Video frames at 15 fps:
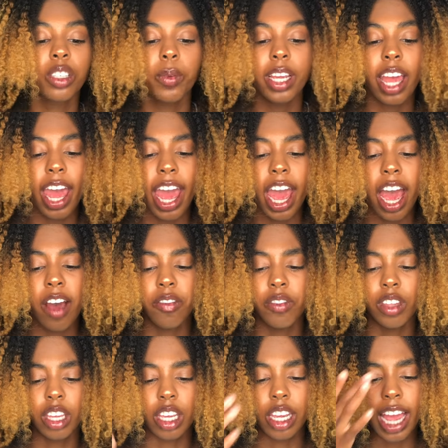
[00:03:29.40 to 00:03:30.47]
we have
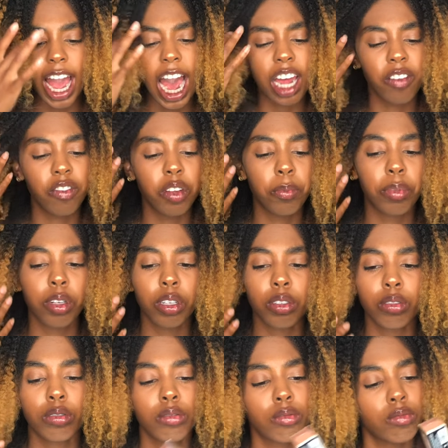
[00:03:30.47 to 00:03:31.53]
the Out of the
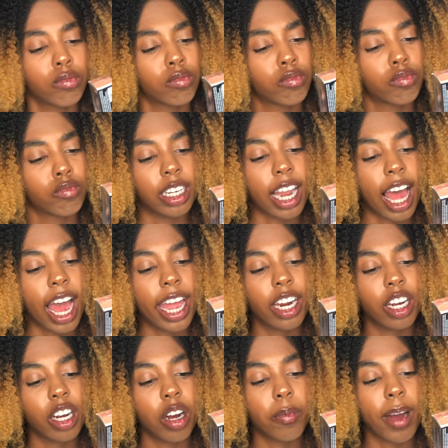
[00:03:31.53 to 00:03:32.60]
Blue Light
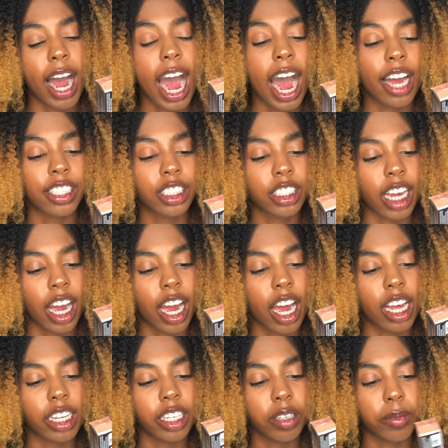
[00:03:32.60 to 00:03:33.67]
Up High
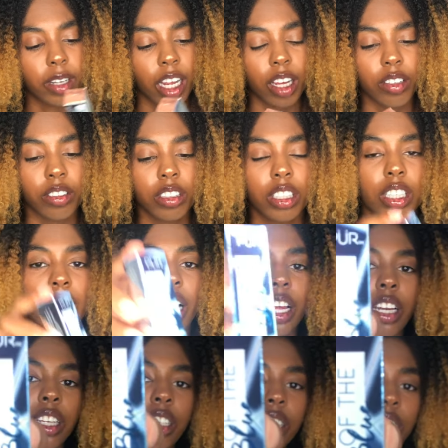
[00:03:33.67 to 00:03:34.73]
Shine Lip Gloss. Look like
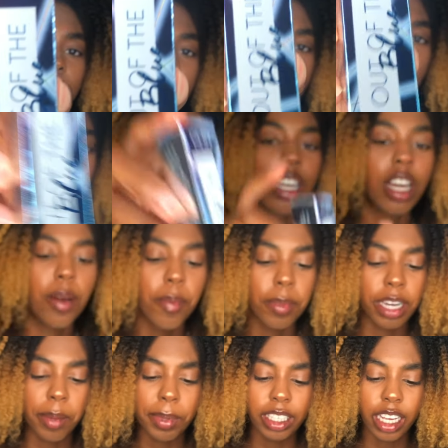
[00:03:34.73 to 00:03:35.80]
this, but
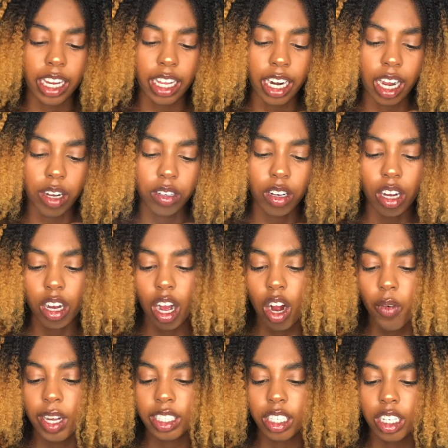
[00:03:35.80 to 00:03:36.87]
let me take it out. Oh,
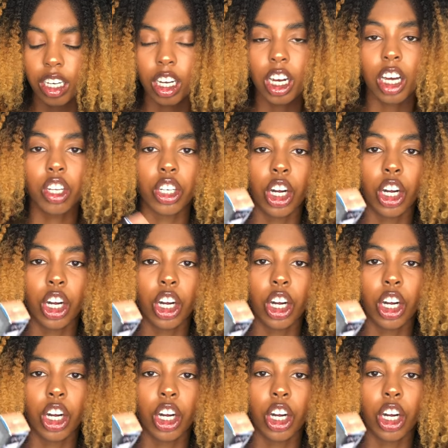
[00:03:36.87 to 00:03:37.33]
it's in the color